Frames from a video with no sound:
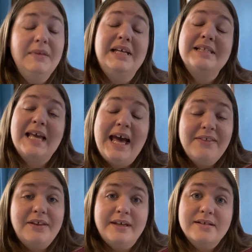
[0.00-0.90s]
As
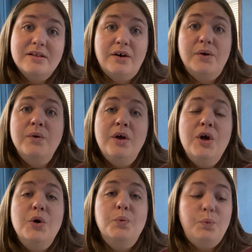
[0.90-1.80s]
Catholics, though,
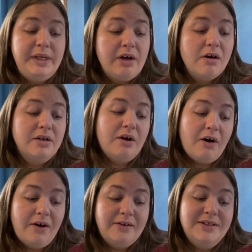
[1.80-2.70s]
we are
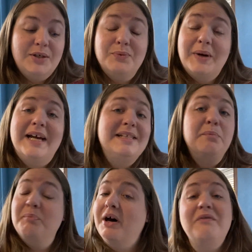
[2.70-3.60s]
called to rise
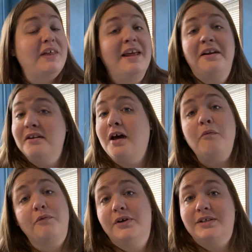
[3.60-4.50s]
above that
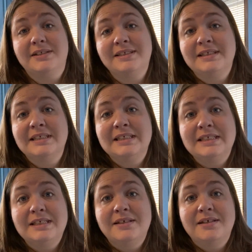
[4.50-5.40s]
uncomfort,
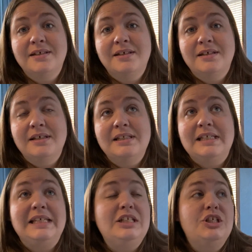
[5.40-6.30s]

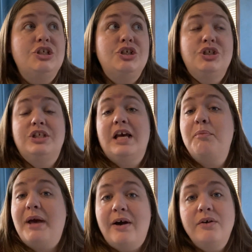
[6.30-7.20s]
to
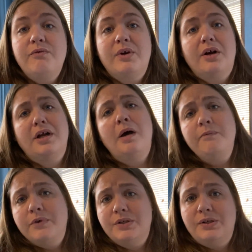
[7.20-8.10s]
step out of what our
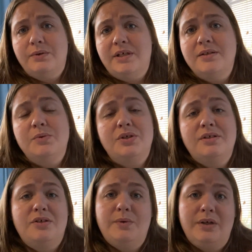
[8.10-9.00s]
comfort zone is, which is
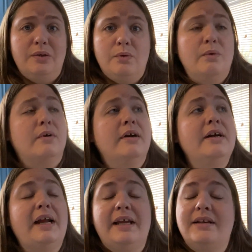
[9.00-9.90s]
to ignore
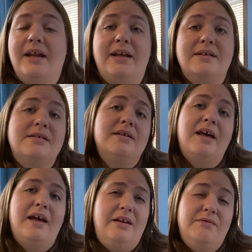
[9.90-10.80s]
and to
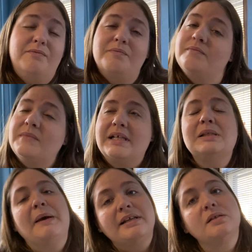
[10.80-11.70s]
kind of
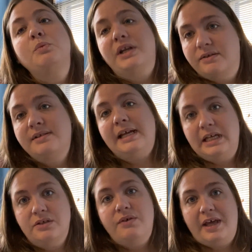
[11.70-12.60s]
expect someone else to
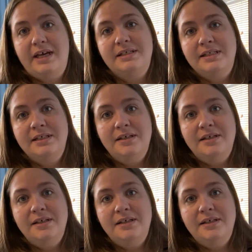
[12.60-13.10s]
handle that.